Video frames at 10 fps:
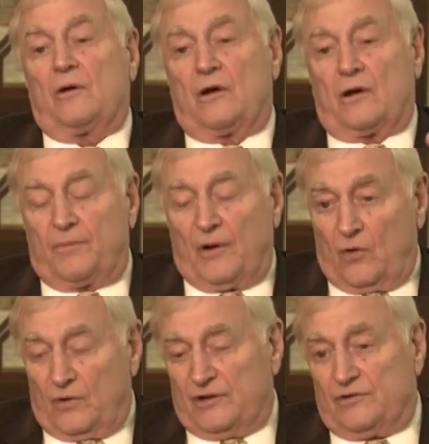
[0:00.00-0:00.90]

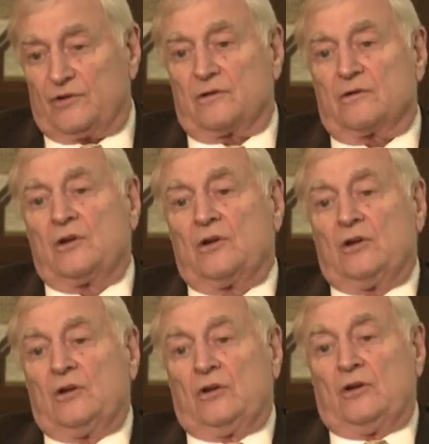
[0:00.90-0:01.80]
opponent, your
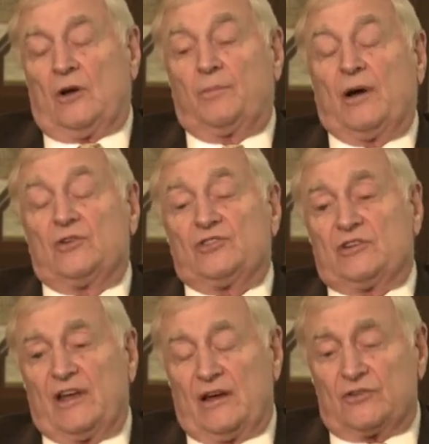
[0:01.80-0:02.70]

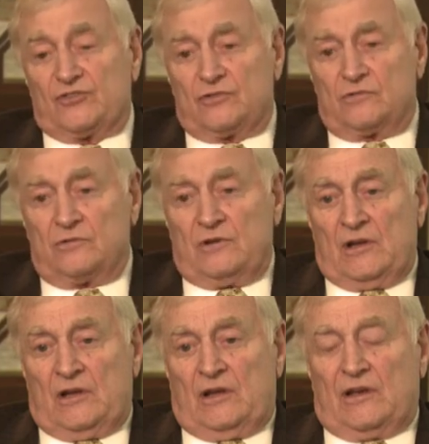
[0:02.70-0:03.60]
opposing counsel,
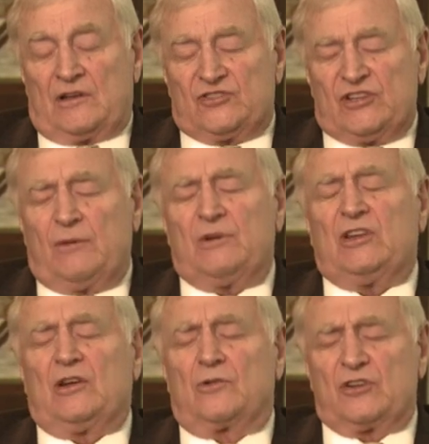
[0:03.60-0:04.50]

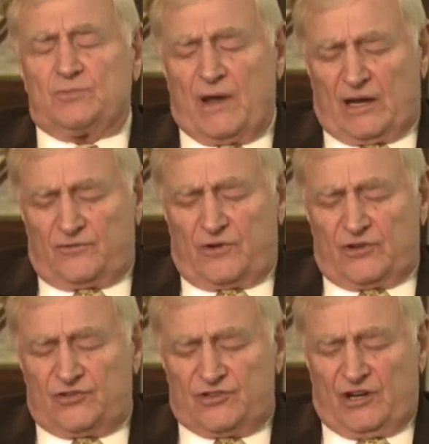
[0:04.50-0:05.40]
exhibiting respect for
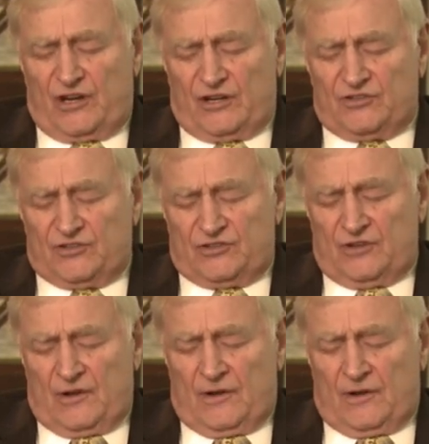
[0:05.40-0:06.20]
the judge,